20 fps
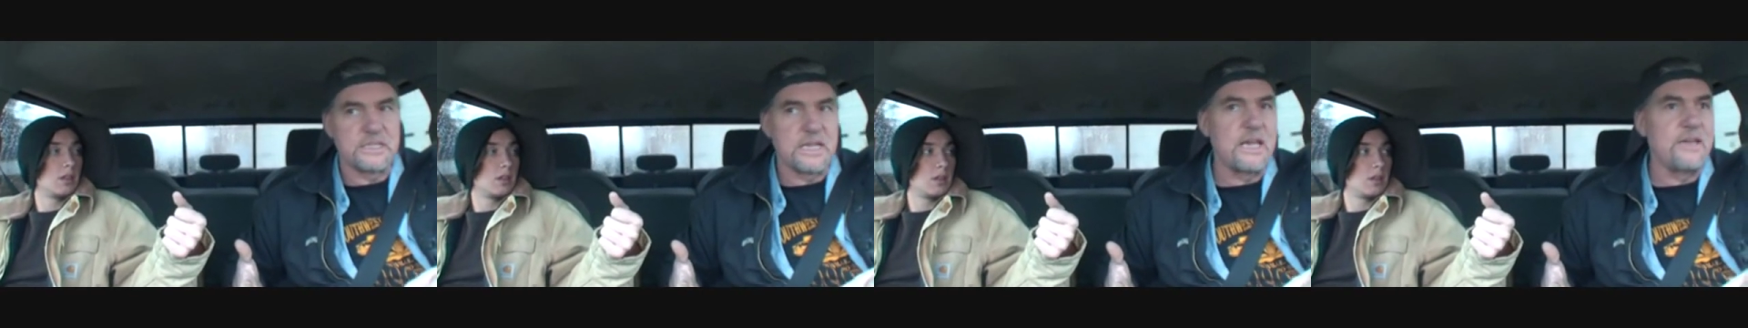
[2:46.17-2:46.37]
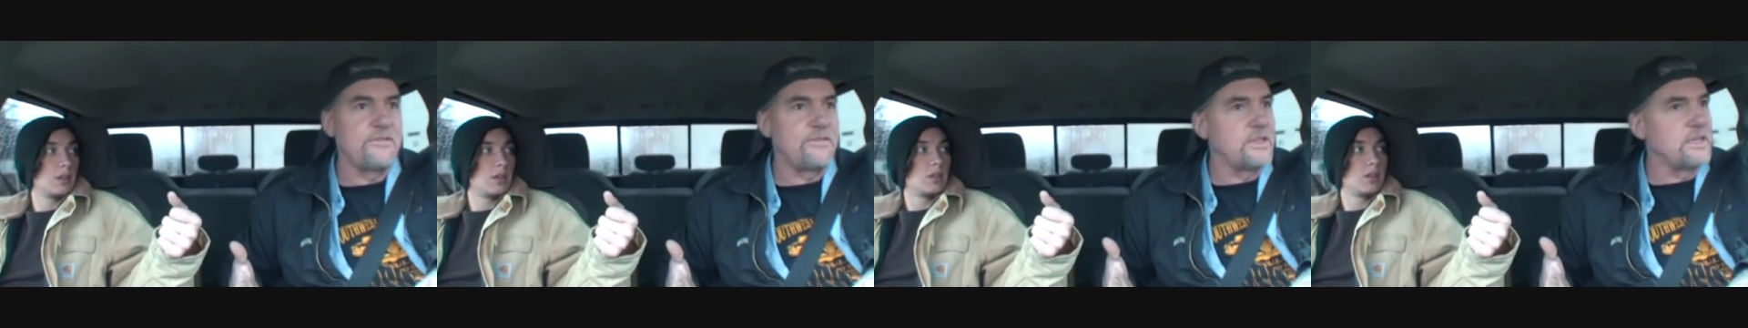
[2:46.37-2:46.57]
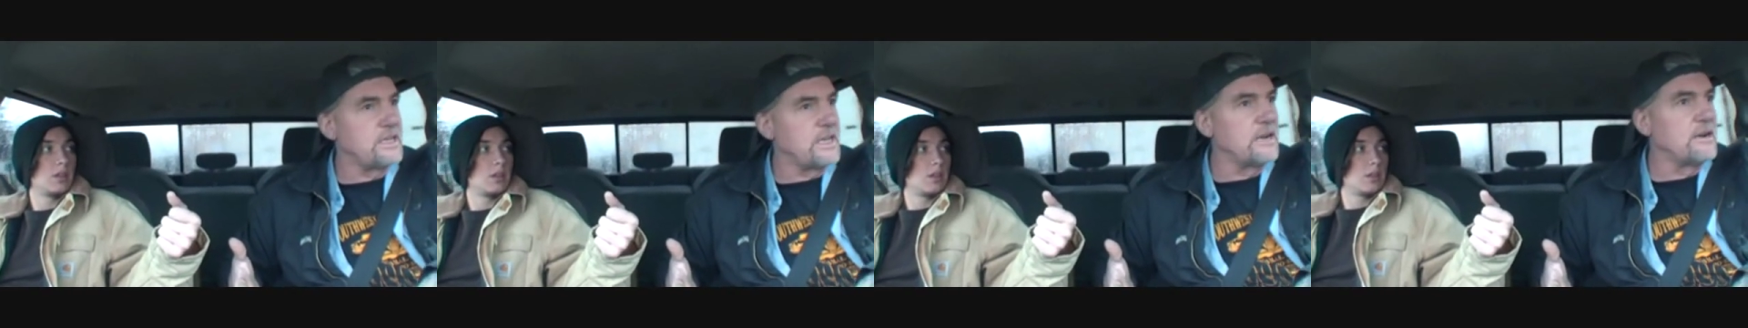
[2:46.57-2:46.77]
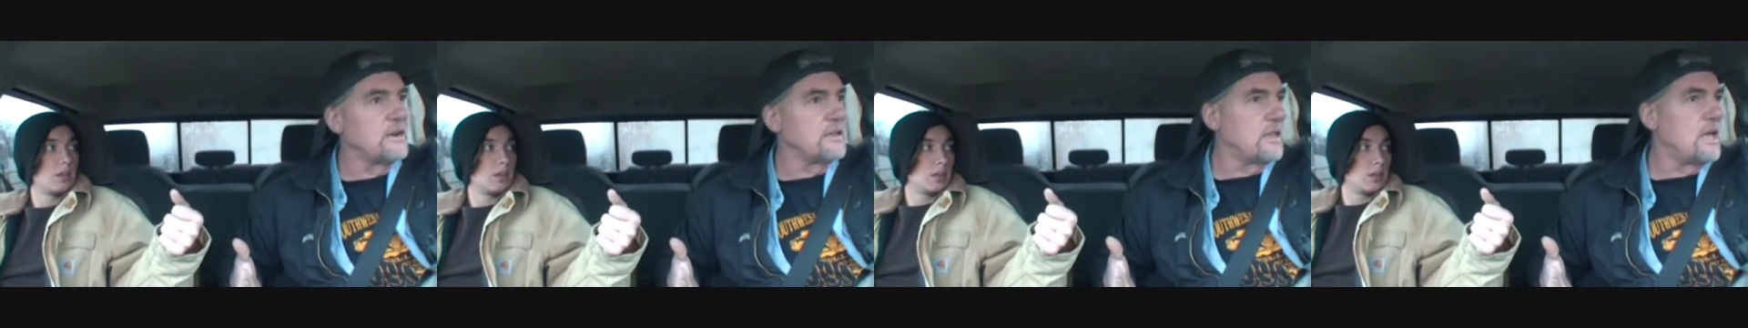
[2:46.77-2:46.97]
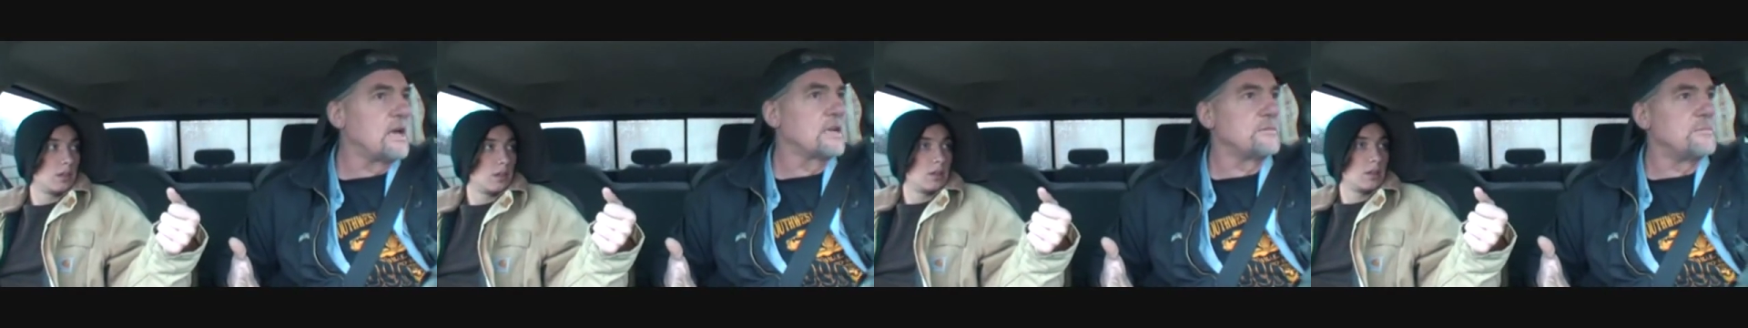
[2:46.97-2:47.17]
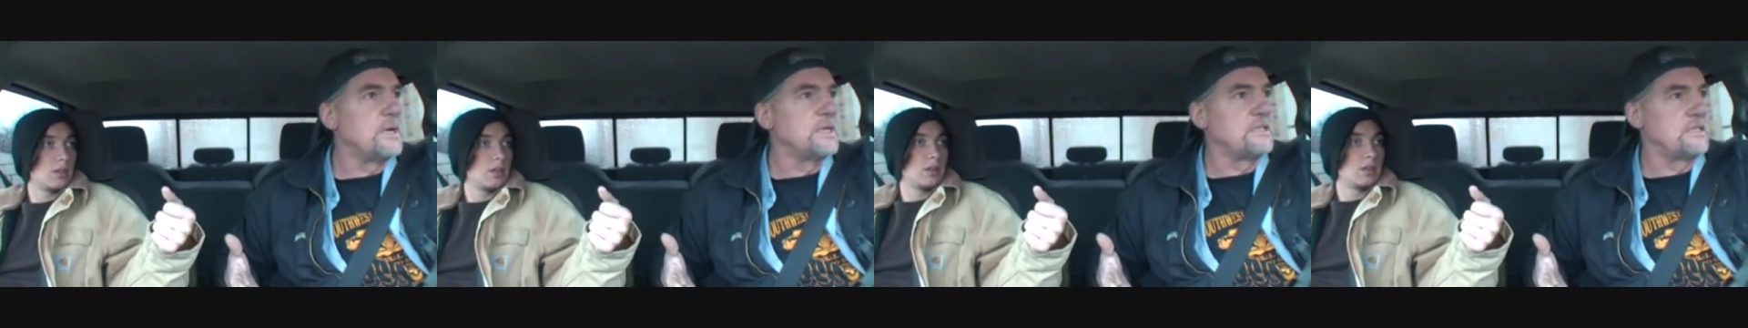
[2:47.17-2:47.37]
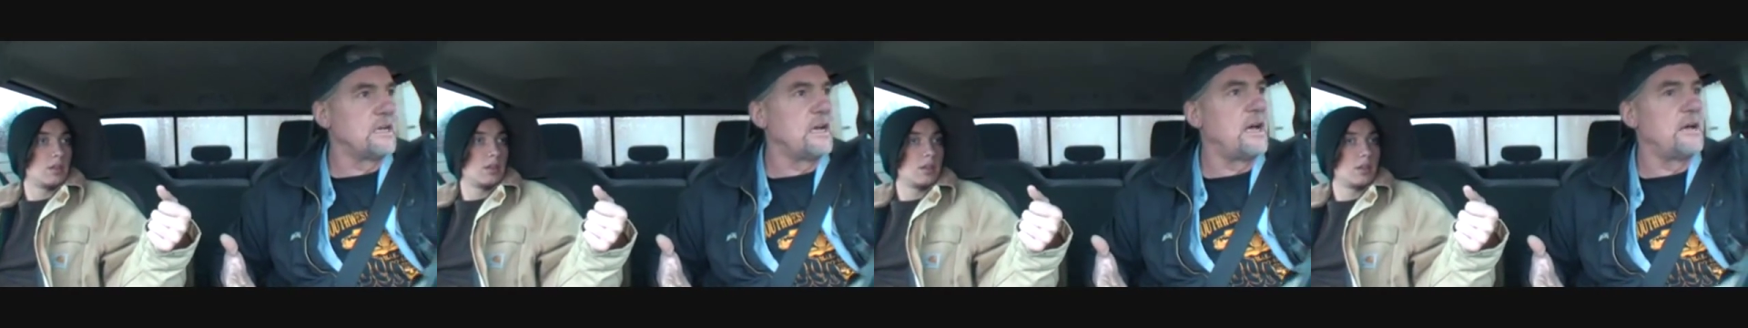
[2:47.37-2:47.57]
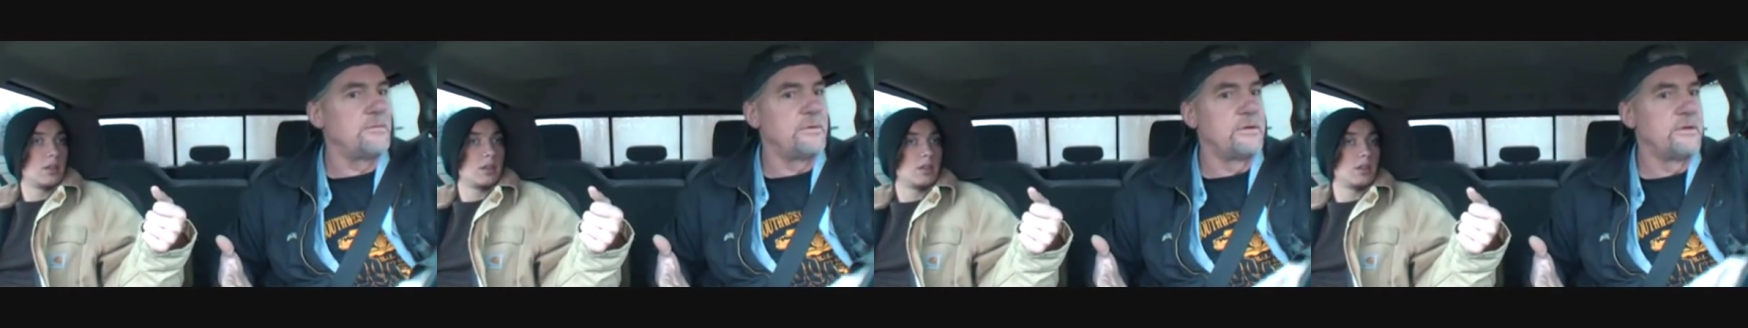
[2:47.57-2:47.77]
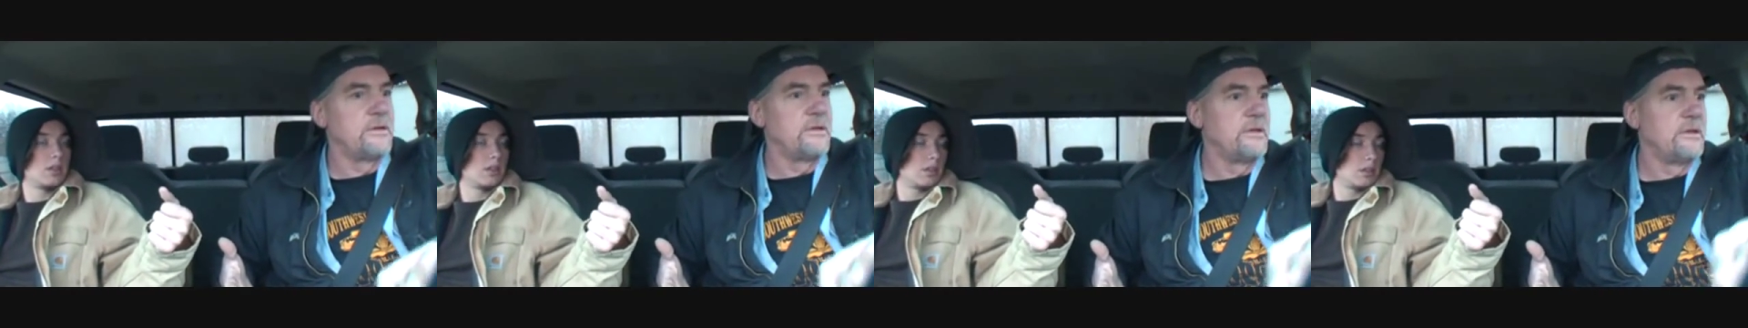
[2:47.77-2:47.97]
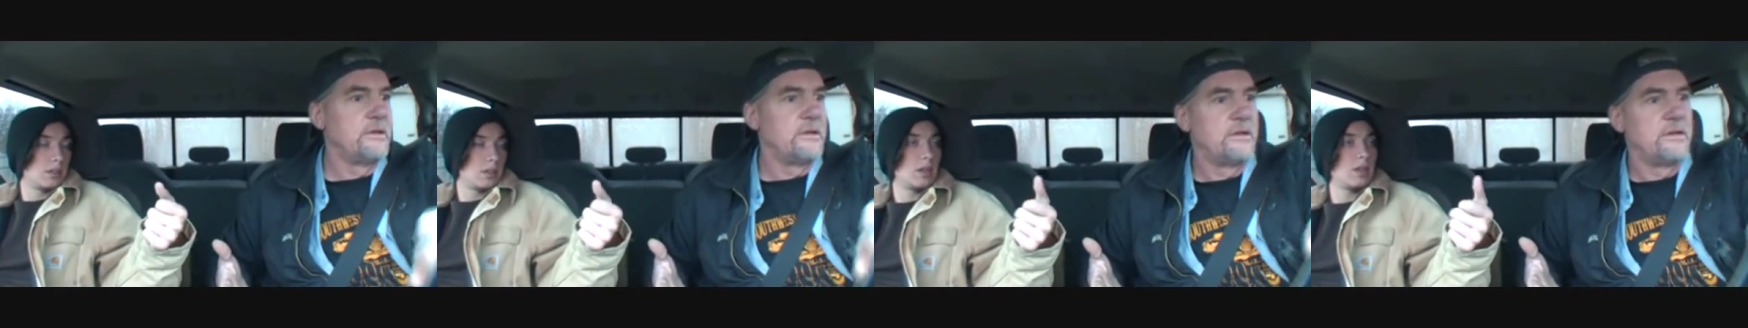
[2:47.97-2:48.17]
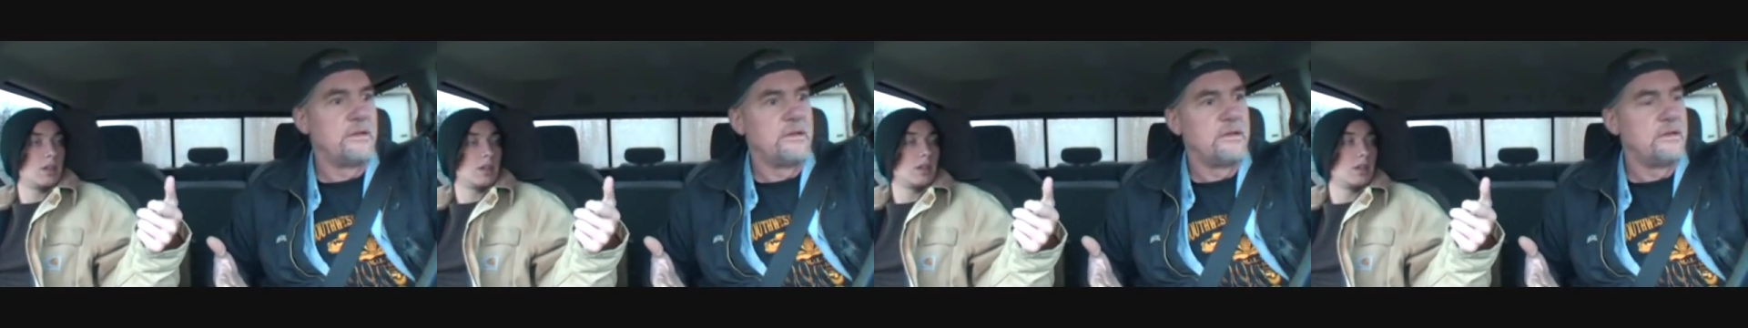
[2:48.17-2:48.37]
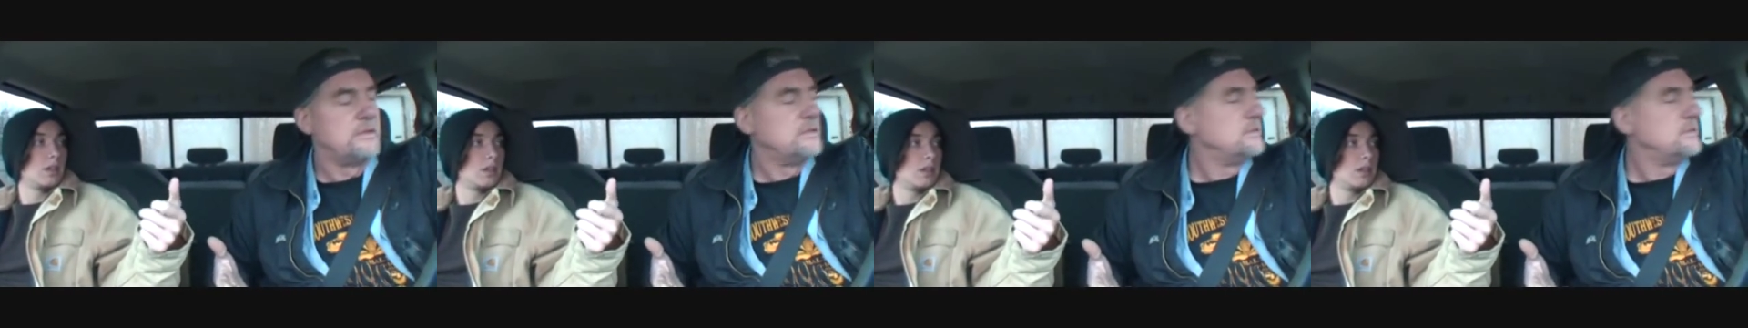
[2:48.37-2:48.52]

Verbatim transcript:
Speaker 1: safe that Darren locked my shop. Yeah.